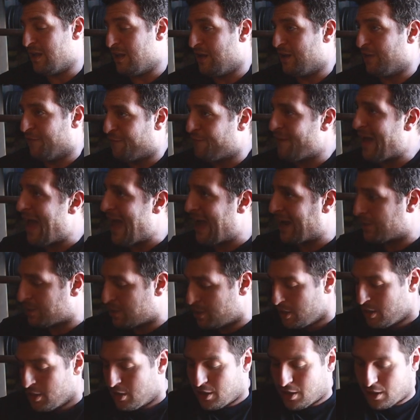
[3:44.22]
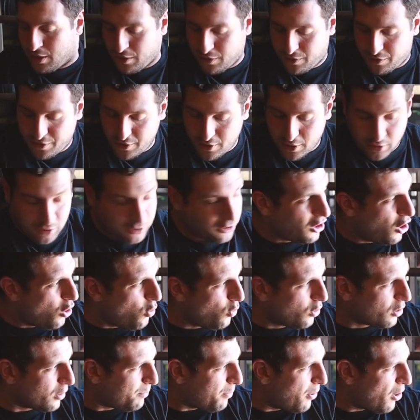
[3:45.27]
in fact, the
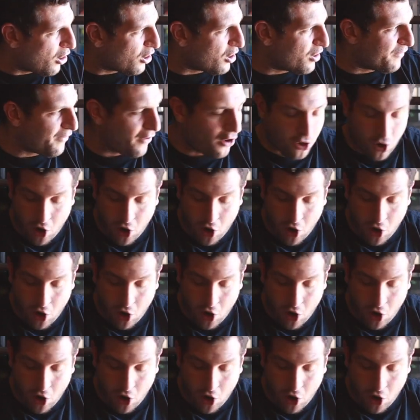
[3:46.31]
lower part of our